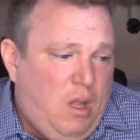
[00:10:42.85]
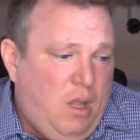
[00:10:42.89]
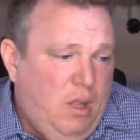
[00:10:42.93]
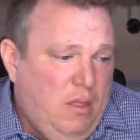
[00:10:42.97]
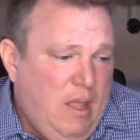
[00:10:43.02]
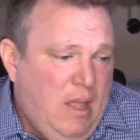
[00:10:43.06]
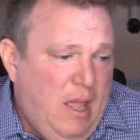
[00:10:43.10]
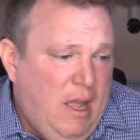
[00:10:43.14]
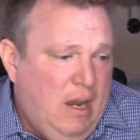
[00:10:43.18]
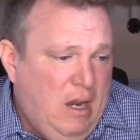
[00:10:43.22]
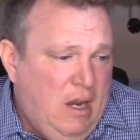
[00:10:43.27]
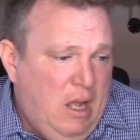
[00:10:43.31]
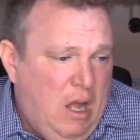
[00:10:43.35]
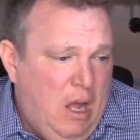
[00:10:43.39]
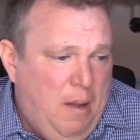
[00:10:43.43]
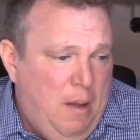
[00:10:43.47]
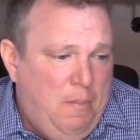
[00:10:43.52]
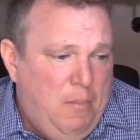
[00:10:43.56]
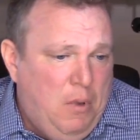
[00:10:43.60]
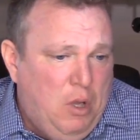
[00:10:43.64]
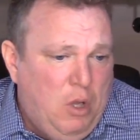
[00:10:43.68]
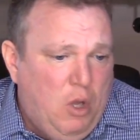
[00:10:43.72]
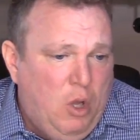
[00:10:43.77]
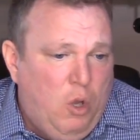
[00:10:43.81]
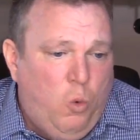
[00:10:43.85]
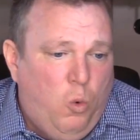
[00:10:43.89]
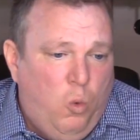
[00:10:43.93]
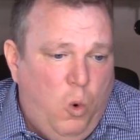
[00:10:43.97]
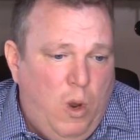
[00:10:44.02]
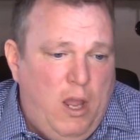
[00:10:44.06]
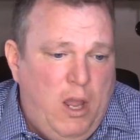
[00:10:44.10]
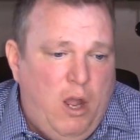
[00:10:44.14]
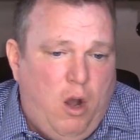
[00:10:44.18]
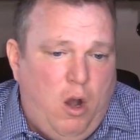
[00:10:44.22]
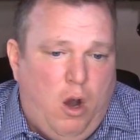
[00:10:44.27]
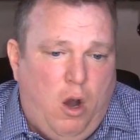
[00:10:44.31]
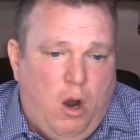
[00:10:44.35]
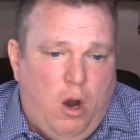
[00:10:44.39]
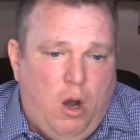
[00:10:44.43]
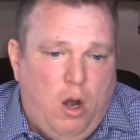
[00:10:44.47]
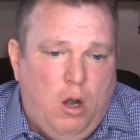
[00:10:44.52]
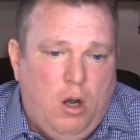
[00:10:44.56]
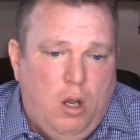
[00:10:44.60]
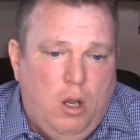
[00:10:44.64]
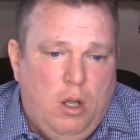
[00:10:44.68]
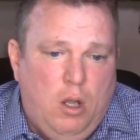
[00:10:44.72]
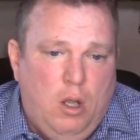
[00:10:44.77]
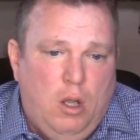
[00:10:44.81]
that we
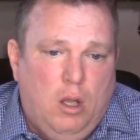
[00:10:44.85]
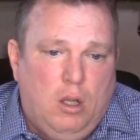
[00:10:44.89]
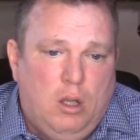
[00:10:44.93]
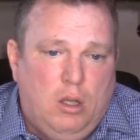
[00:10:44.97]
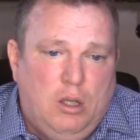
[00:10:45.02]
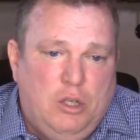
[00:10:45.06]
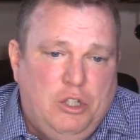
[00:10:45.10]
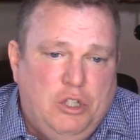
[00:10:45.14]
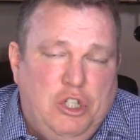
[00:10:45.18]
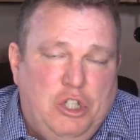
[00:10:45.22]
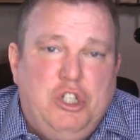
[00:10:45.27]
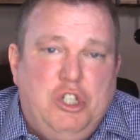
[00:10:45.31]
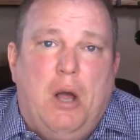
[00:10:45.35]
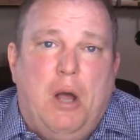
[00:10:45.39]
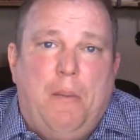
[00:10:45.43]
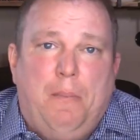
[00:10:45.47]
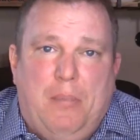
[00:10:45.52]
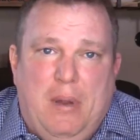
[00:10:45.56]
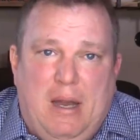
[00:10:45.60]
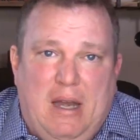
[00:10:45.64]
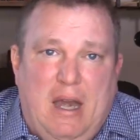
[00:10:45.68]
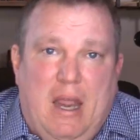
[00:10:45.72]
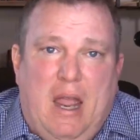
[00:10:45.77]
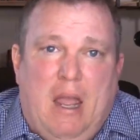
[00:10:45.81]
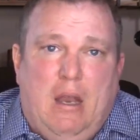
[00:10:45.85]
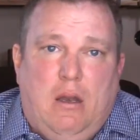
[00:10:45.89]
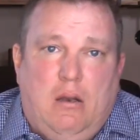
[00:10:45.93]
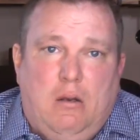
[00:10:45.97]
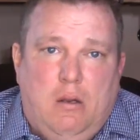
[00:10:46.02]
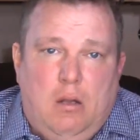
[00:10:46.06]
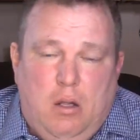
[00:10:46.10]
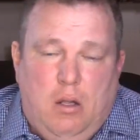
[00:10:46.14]
are jumping in.